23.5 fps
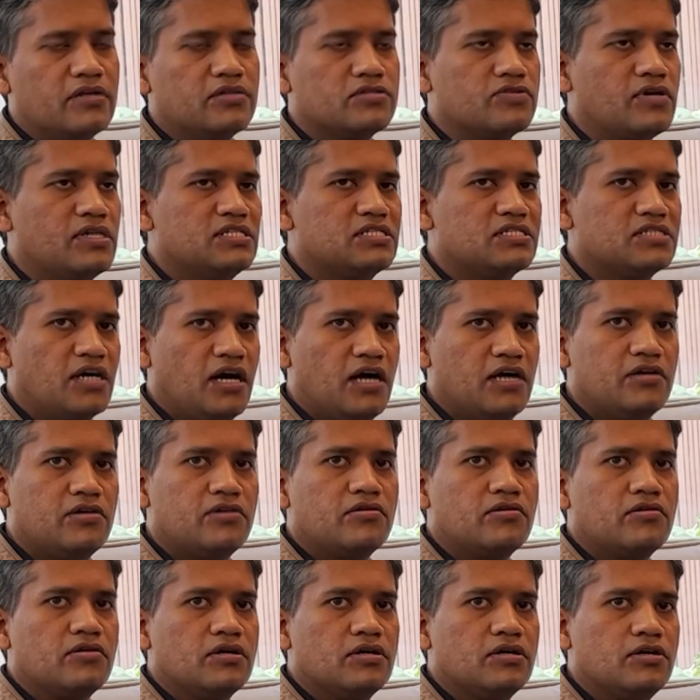So I'll
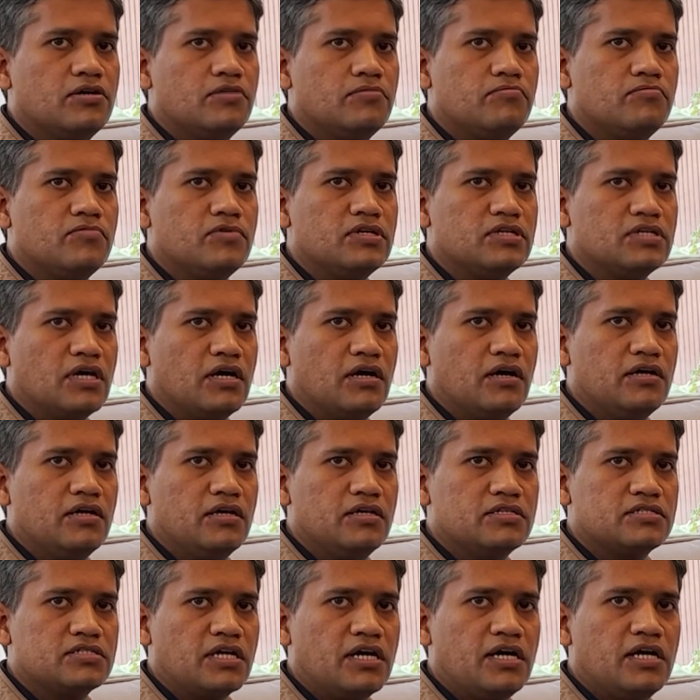
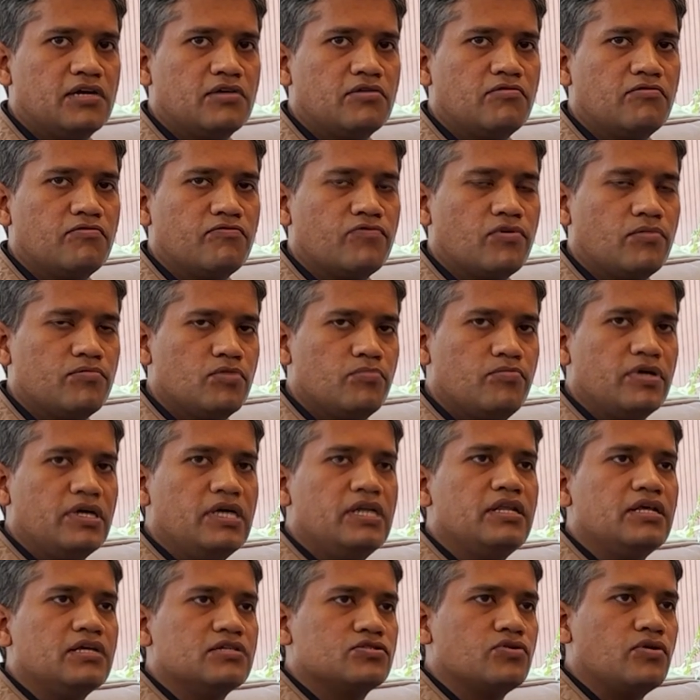start from the
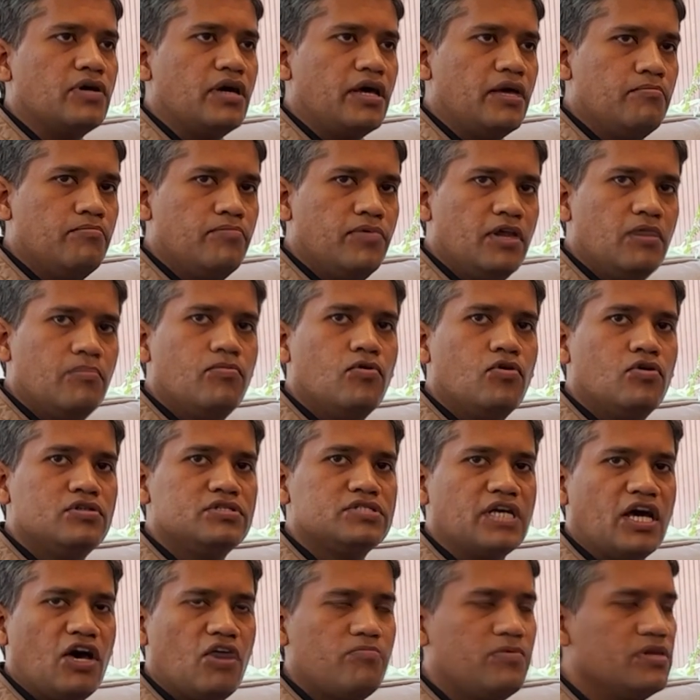beginning. So
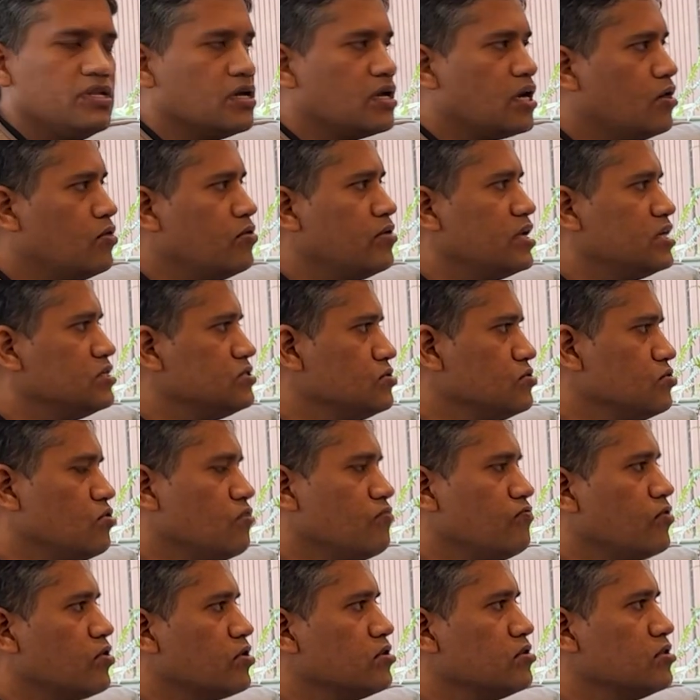billboards have been around, as you know,
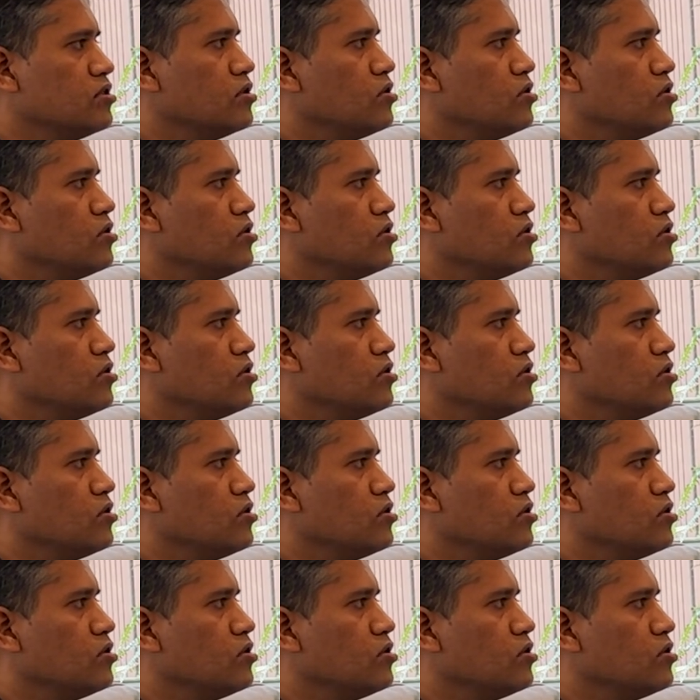for the